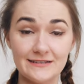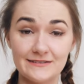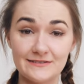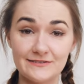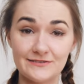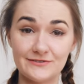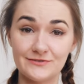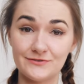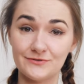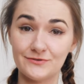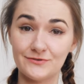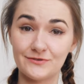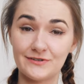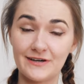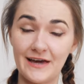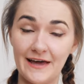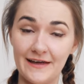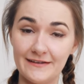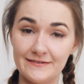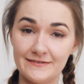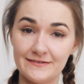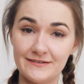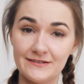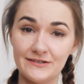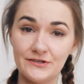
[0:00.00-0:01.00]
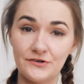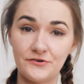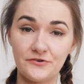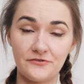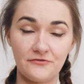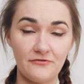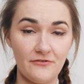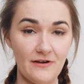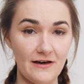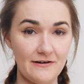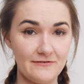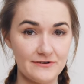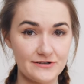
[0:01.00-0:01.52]
is to candy your
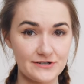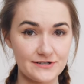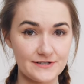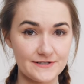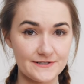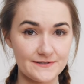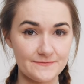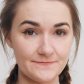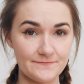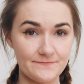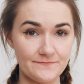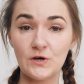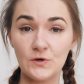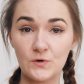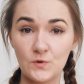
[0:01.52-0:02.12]
flowers.